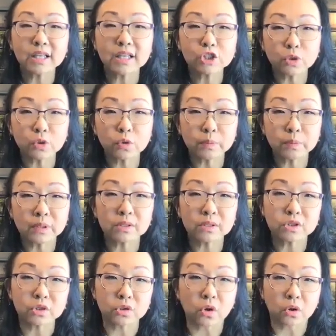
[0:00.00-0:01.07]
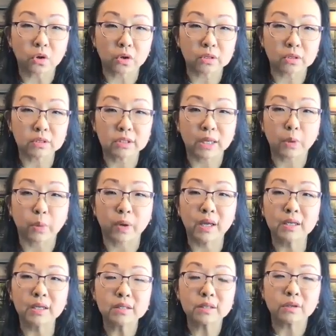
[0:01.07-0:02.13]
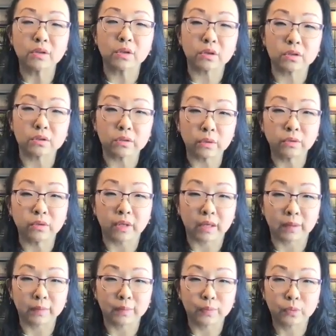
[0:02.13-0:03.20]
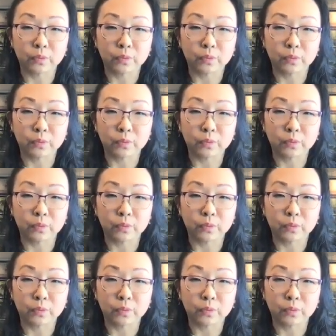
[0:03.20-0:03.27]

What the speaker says: showed me the scars that were hidden under their clothing.